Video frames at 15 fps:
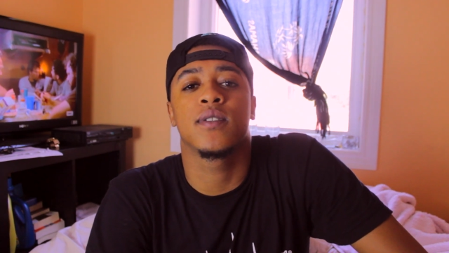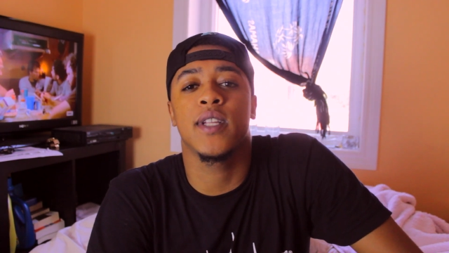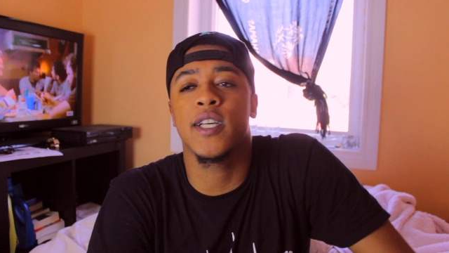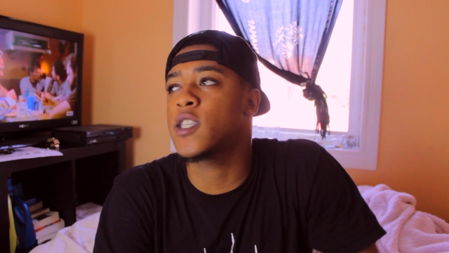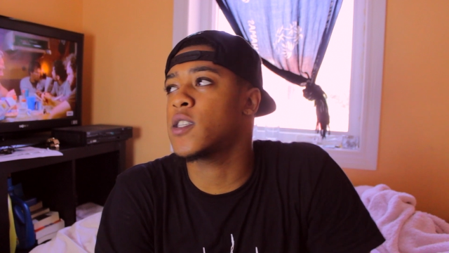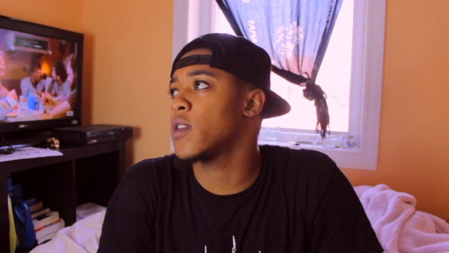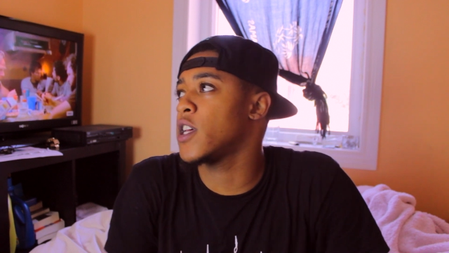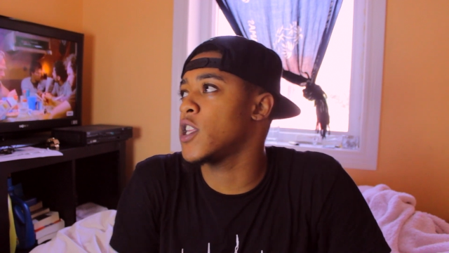
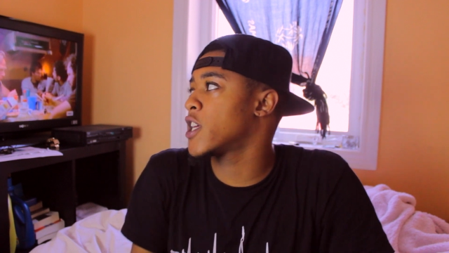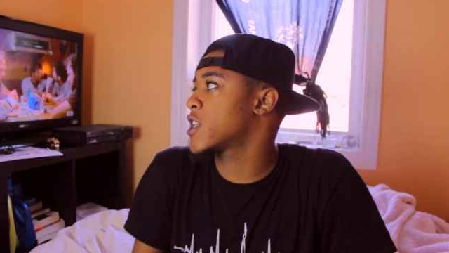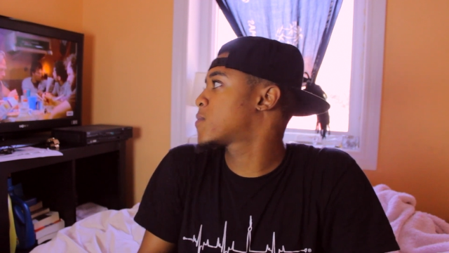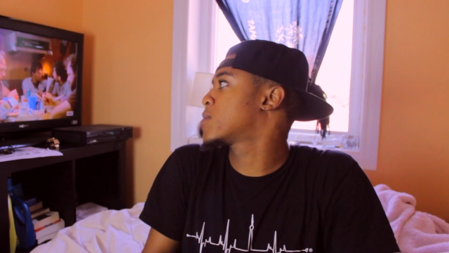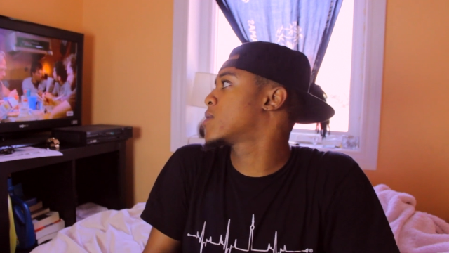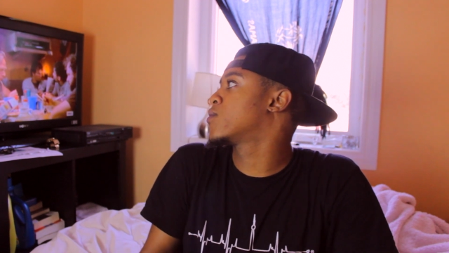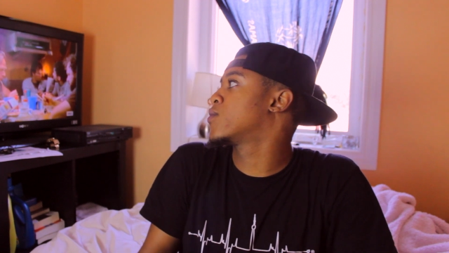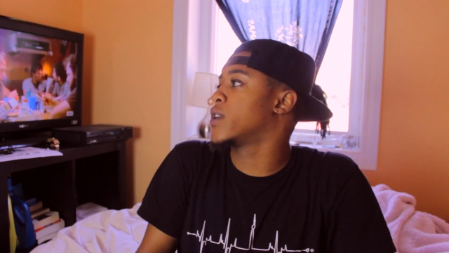Let's let's
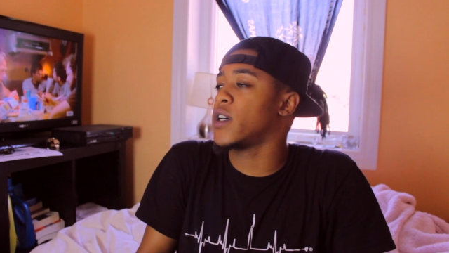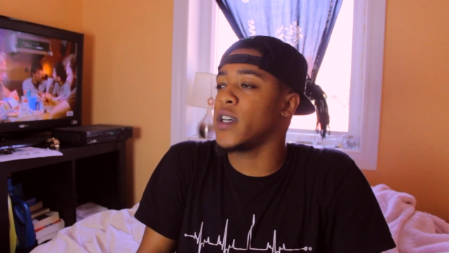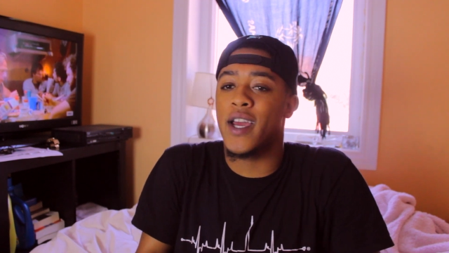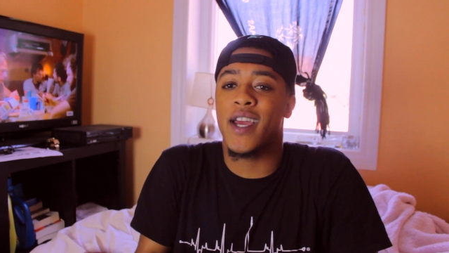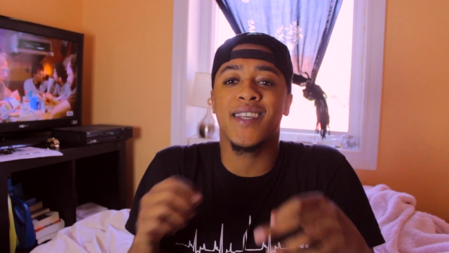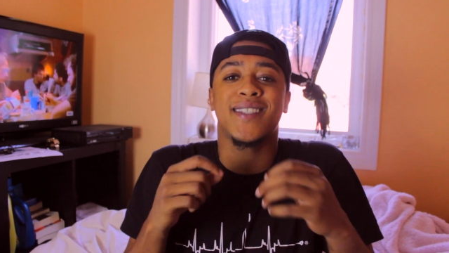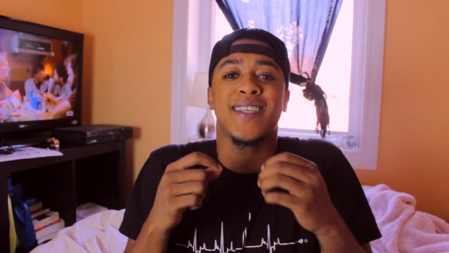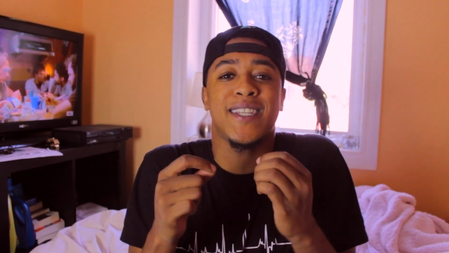be real here.
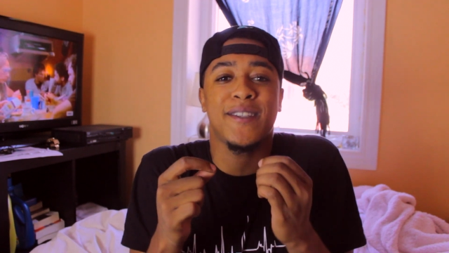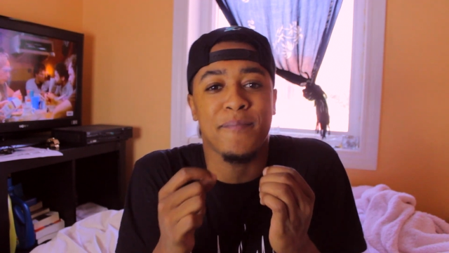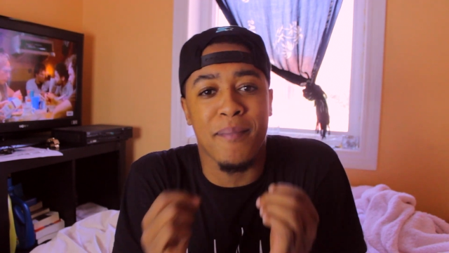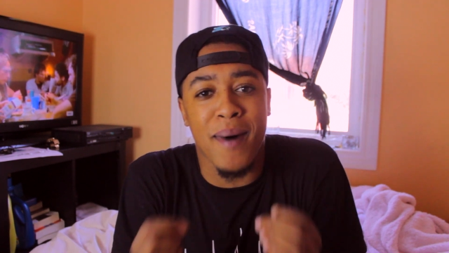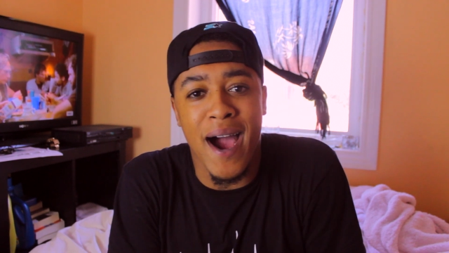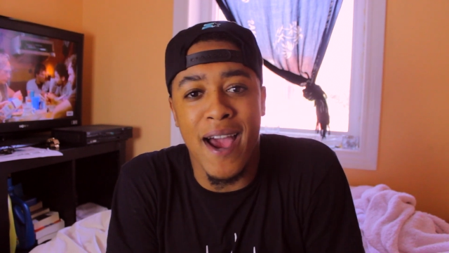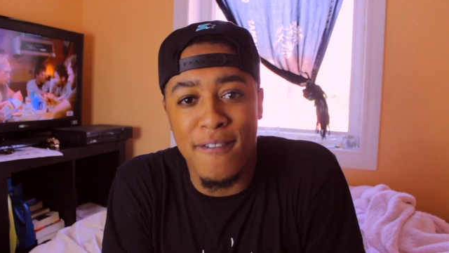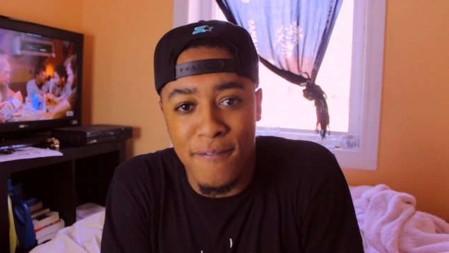Is it
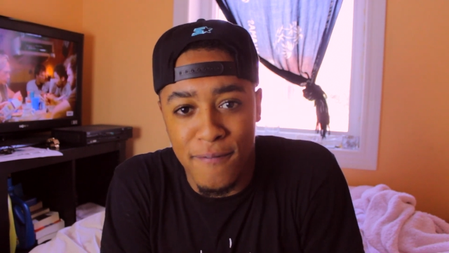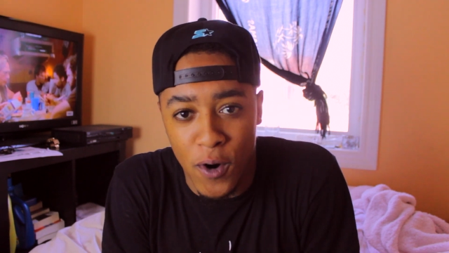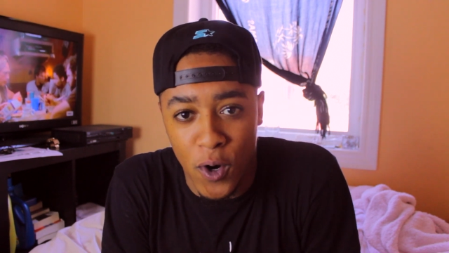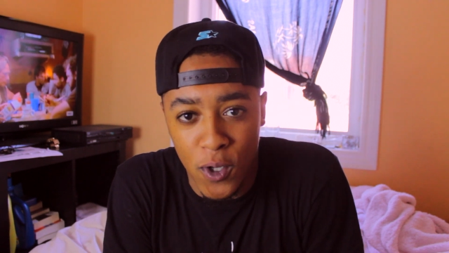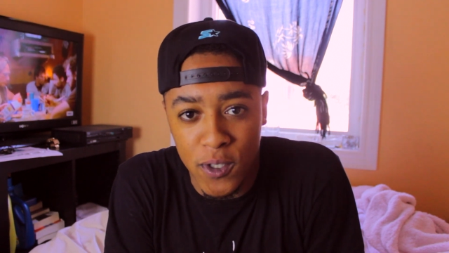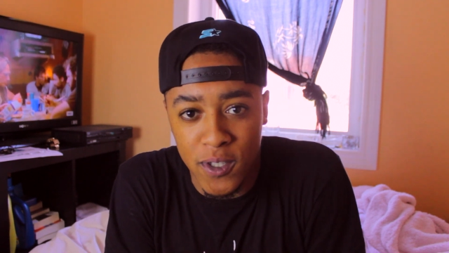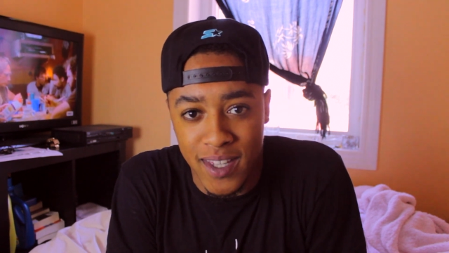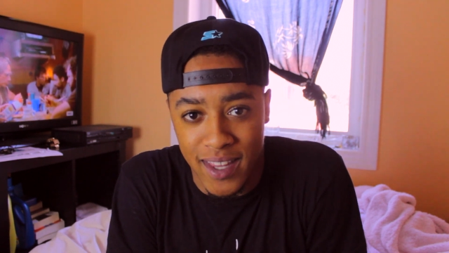my
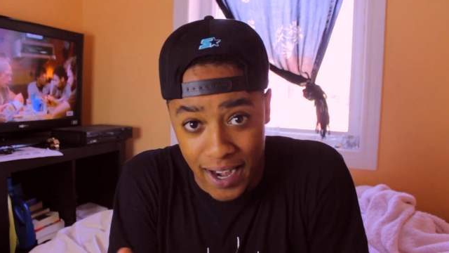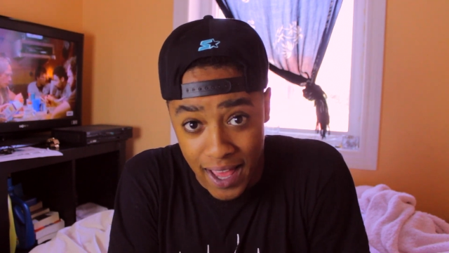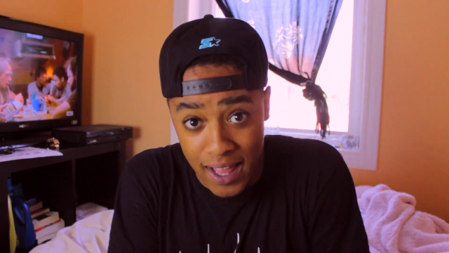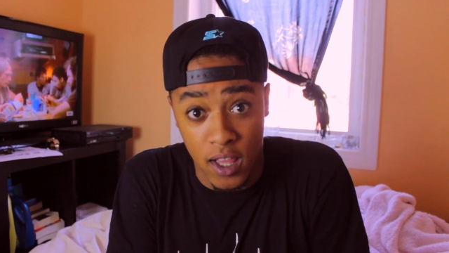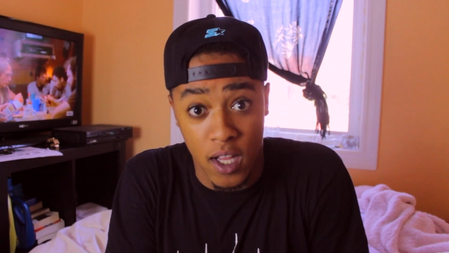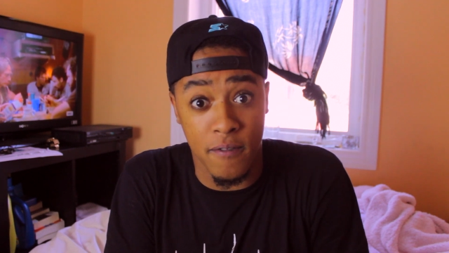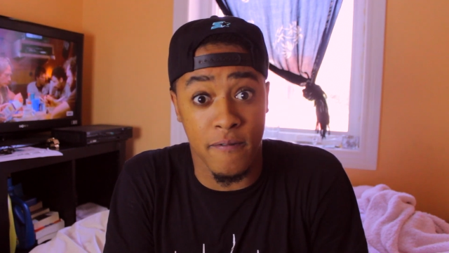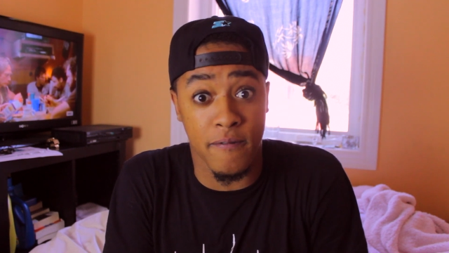fault that I
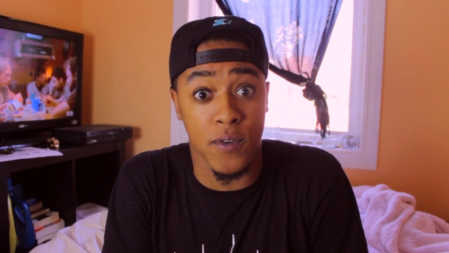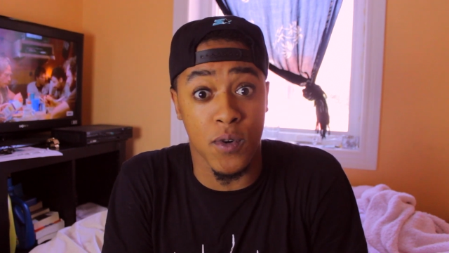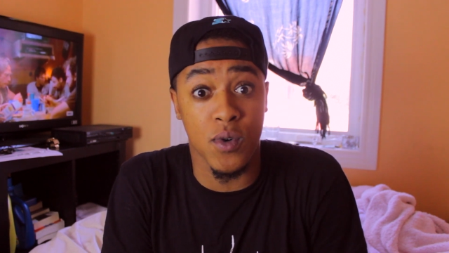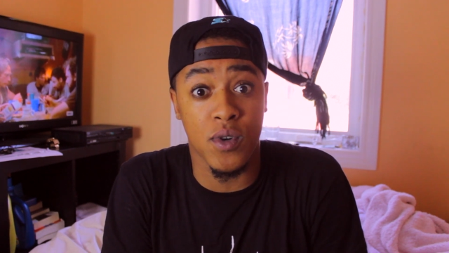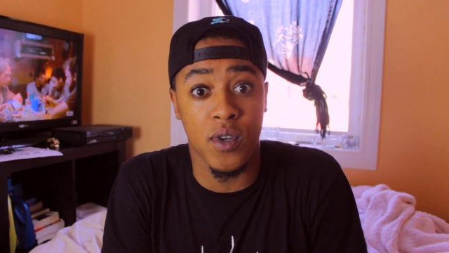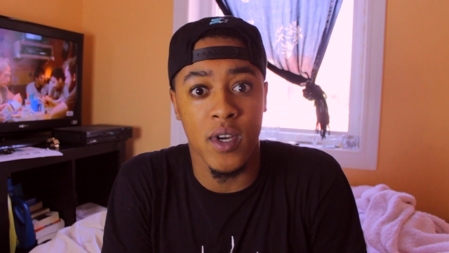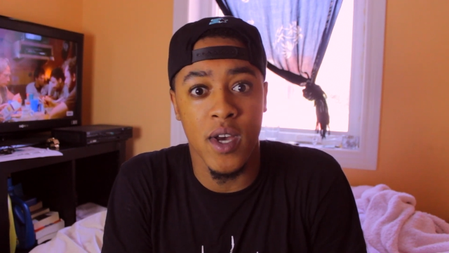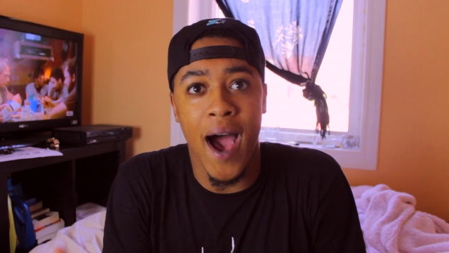love
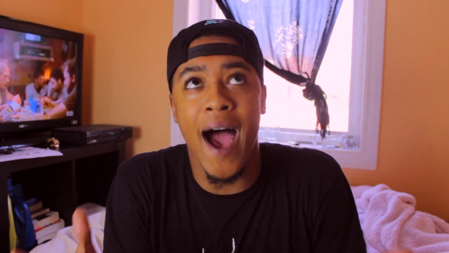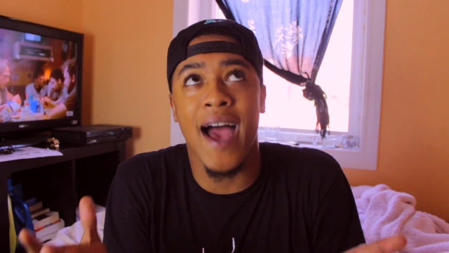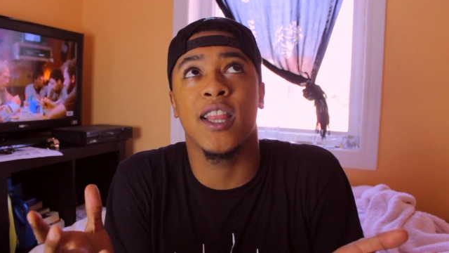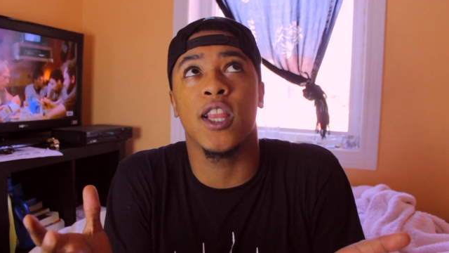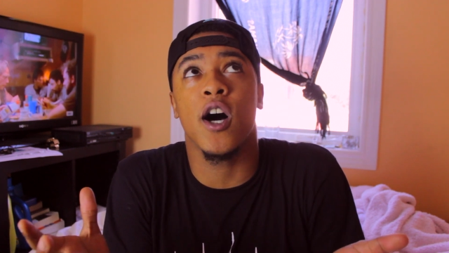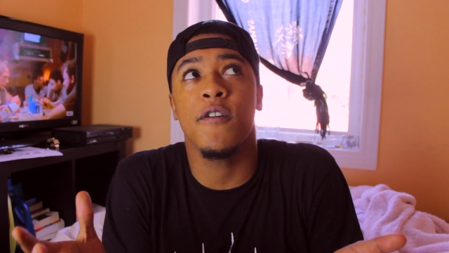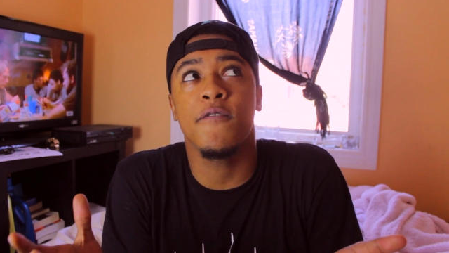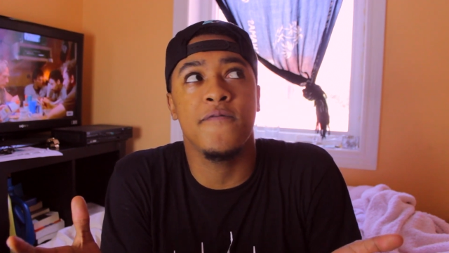food? I
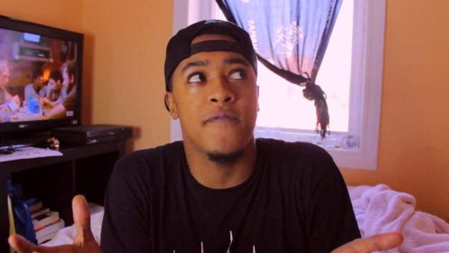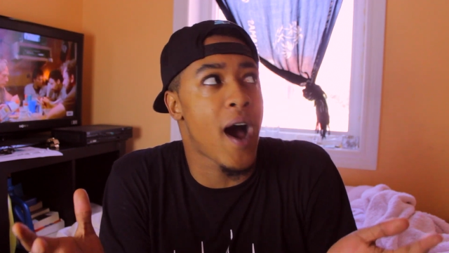love